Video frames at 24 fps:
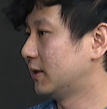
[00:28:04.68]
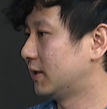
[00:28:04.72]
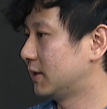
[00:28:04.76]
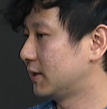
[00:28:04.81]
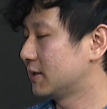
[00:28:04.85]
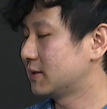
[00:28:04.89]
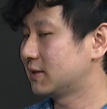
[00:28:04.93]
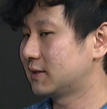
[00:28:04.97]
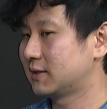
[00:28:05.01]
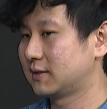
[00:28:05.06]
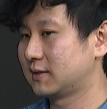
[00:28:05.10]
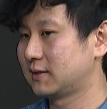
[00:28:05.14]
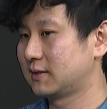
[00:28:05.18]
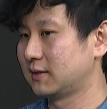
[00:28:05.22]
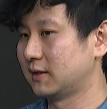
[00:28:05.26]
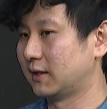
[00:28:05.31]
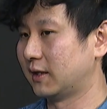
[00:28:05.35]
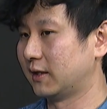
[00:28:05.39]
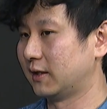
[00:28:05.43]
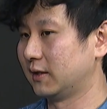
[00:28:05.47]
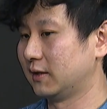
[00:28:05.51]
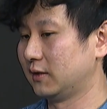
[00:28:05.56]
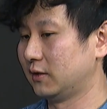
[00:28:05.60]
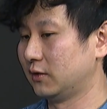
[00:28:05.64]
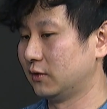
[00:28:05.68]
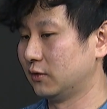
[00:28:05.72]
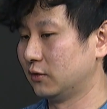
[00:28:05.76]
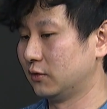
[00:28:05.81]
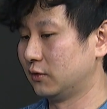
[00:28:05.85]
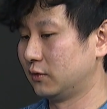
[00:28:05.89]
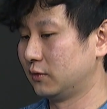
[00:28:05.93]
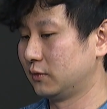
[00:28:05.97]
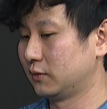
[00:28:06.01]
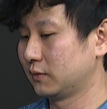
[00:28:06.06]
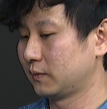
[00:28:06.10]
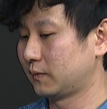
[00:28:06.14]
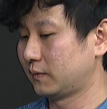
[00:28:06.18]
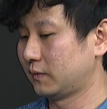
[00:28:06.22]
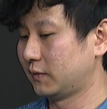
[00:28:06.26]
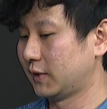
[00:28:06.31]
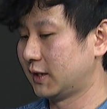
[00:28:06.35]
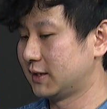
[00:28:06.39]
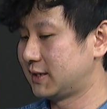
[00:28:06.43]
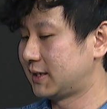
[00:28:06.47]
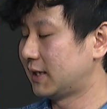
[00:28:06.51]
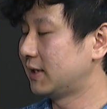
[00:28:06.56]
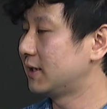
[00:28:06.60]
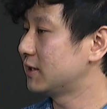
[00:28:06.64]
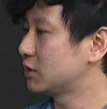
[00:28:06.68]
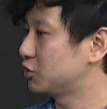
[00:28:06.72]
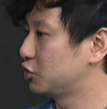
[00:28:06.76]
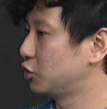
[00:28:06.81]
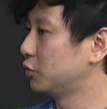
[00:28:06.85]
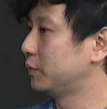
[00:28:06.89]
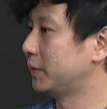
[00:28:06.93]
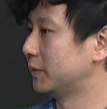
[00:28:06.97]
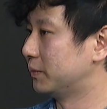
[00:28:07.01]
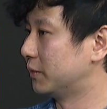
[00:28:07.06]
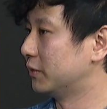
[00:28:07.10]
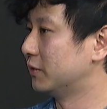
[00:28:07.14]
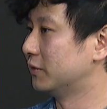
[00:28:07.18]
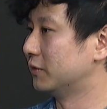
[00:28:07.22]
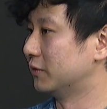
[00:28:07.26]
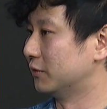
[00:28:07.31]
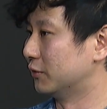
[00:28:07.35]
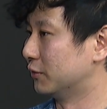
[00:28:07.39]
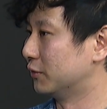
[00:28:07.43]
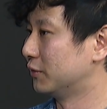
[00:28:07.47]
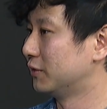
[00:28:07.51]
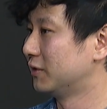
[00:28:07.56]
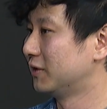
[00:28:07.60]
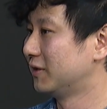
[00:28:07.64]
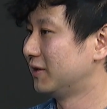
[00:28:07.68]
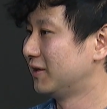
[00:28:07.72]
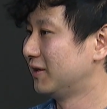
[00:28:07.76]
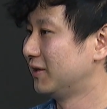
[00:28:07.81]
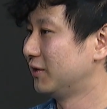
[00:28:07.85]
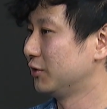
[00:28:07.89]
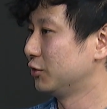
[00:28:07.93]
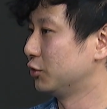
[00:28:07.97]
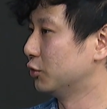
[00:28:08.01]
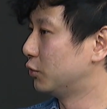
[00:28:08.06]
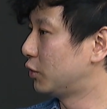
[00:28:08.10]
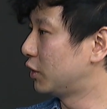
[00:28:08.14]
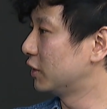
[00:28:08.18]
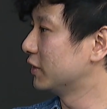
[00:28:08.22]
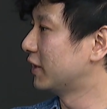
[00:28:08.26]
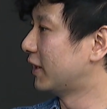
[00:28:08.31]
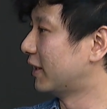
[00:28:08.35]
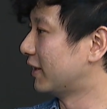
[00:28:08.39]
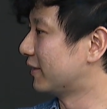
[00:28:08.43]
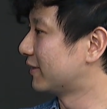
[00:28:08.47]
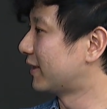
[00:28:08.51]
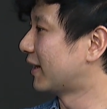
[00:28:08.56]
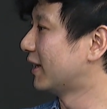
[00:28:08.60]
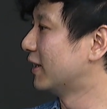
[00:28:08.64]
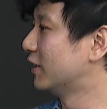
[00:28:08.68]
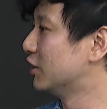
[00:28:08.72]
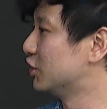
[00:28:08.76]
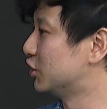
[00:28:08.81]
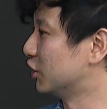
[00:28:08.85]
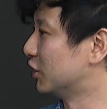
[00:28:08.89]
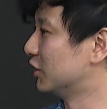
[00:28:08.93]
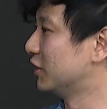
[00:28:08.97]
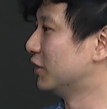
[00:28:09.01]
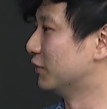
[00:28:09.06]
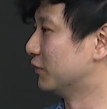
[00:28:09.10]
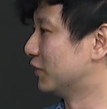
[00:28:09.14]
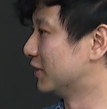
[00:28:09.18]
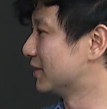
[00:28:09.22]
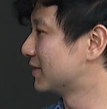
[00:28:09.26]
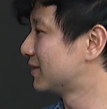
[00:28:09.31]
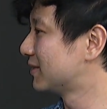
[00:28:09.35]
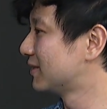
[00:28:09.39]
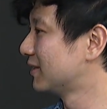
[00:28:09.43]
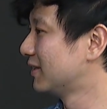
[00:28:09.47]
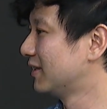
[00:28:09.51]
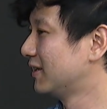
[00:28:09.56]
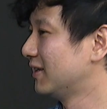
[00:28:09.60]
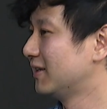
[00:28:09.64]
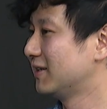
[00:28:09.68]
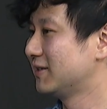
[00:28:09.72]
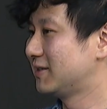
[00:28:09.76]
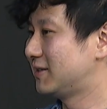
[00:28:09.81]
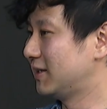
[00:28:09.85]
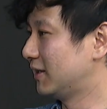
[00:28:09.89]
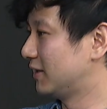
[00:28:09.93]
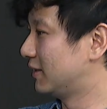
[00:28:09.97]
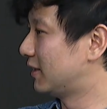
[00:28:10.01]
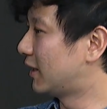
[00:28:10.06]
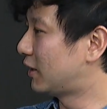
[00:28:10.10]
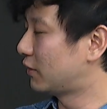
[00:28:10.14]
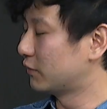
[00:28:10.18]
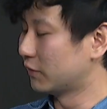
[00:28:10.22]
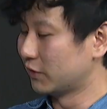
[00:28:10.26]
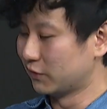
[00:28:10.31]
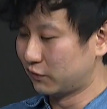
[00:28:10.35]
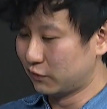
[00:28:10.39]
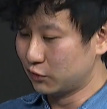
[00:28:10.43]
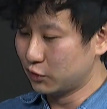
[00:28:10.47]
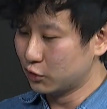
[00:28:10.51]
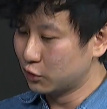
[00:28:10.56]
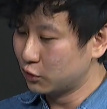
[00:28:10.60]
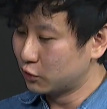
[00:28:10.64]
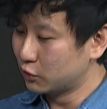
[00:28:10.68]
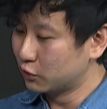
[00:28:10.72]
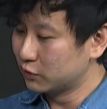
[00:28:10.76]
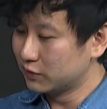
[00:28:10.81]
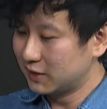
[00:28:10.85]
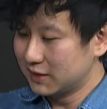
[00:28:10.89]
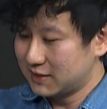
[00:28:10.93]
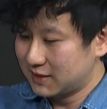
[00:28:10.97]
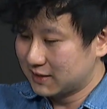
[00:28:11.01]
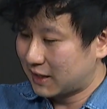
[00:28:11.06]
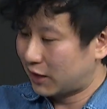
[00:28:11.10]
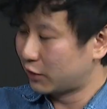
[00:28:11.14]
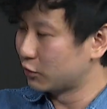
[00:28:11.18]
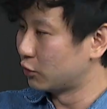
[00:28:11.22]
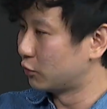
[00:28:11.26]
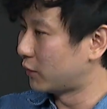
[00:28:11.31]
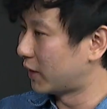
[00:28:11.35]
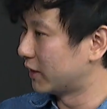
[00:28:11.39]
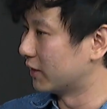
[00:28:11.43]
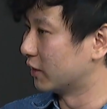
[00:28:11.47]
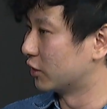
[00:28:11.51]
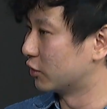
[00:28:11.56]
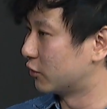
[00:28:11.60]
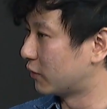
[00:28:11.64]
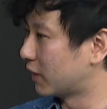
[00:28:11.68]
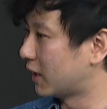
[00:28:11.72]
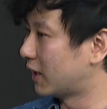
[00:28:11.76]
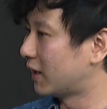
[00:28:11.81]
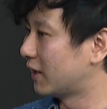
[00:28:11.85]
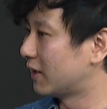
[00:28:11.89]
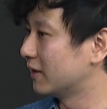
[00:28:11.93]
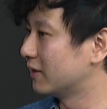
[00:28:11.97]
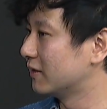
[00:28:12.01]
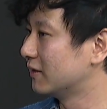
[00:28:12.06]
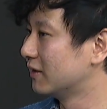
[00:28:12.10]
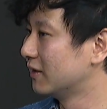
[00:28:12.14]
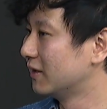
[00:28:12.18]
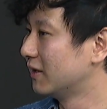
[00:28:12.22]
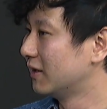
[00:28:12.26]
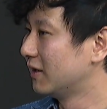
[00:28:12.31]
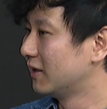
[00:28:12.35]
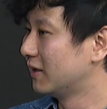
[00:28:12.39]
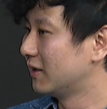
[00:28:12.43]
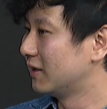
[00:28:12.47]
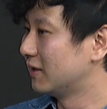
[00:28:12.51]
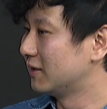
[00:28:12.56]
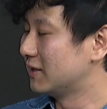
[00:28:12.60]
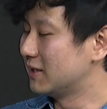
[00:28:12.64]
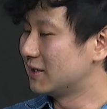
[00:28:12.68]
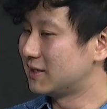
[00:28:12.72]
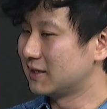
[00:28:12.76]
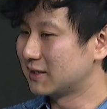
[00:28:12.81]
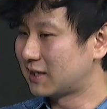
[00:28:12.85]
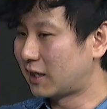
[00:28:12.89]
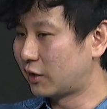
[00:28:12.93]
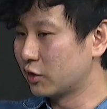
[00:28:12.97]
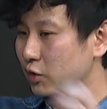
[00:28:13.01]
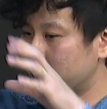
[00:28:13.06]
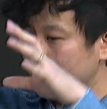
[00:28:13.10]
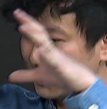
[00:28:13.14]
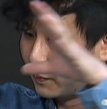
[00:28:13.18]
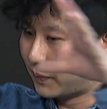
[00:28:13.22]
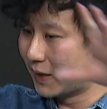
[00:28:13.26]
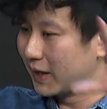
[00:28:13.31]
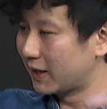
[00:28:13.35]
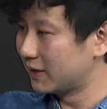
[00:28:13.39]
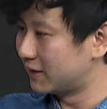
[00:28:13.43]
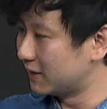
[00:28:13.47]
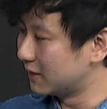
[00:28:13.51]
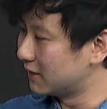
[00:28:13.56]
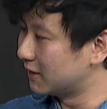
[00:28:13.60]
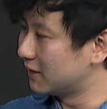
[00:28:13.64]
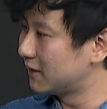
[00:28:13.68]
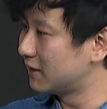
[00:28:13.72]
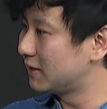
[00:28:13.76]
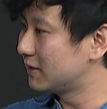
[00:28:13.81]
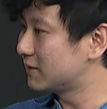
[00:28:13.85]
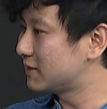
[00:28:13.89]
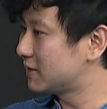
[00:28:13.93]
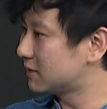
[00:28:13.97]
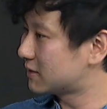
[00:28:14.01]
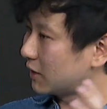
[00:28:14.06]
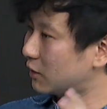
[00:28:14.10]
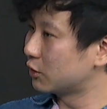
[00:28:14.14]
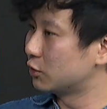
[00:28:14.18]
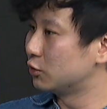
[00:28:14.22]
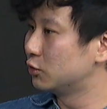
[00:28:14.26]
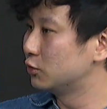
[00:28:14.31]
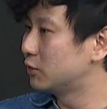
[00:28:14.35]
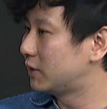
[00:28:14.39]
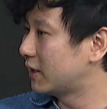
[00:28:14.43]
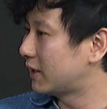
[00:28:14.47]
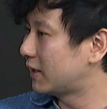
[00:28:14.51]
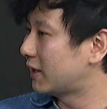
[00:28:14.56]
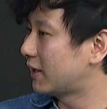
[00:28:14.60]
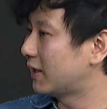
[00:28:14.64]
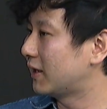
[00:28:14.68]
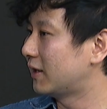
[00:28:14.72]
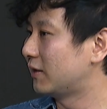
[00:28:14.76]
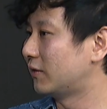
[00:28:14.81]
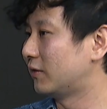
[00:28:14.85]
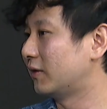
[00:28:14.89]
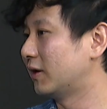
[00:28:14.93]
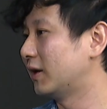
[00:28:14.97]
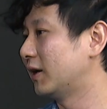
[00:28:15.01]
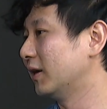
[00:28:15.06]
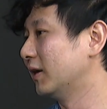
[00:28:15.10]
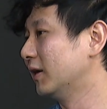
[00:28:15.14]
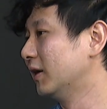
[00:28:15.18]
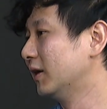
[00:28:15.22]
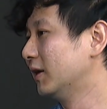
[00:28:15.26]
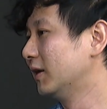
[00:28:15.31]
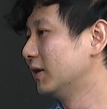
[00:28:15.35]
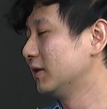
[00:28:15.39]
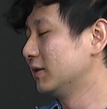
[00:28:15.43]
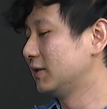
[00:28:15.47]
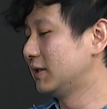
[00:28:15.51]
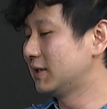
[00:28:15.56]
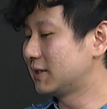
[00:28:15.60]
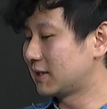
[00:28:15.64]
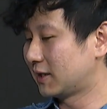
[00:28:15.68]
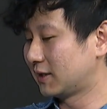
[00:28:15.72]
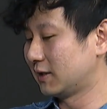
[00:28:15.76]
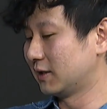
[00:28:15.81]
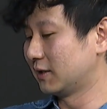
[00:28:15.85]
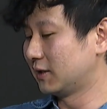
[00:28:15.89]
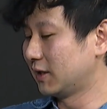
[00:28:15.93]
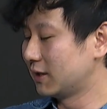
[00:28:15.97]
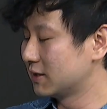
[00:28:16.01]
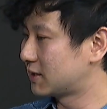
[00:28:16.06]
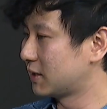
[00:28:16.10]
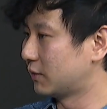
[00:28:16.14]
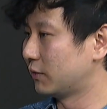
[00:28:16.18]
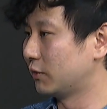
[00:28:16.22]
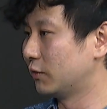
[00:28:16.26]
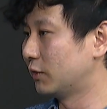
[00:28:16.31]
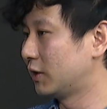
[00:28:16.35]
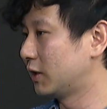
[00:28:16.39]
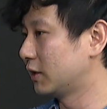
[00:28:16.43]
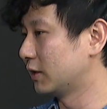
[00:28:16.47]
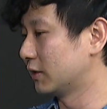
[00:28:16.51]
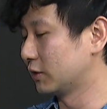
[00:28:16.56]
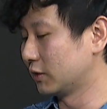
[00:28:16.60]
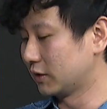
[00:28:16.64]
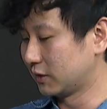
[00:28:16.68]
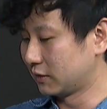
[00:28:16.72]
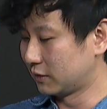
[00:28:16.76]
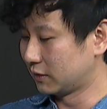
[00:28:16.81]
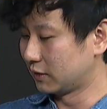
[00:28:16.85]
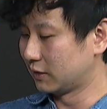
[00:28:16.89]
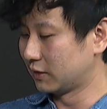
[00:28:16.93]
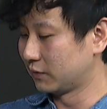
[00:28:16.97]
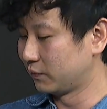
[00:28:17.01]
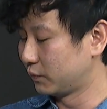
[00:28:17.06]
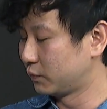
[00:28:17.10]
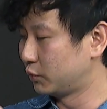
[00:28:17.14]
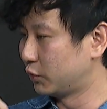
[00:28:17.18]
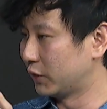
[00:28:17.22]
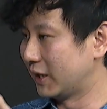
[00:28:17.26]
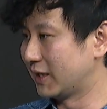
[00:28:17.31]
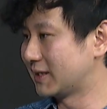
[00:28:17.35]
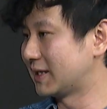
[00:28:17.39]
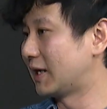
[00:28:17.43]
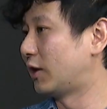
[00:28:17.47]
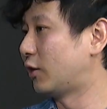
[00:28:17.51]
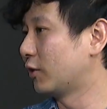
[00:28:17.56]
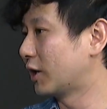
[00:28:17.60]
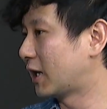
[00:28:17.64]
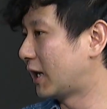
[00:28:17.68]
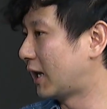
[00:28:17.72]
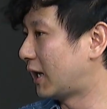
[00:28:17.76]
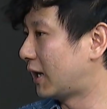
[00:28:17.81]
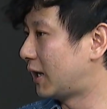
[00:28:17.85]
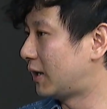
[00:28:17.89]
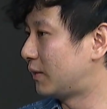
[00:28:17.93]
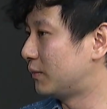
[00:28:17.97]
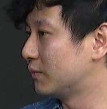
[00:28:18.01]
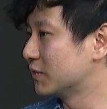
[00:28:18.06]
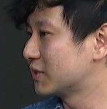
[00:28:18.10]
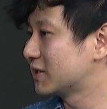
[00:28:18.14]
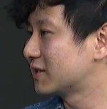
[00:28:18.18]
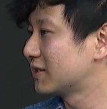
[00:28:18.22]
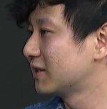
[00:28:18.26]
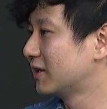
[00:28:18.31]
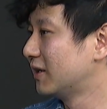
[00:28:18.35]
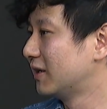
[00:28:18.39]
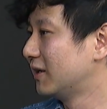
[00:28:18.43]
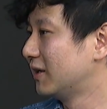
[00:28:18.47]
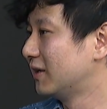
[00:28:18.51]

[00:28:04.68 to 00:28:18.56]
us, like, you know, they sent us 2 people, you know, to walk the entire journey with us. Sit down with you. This is how you write the grant. This is how you prepare this. This is how you do that. Right. These are the things that we want to put as outcomes.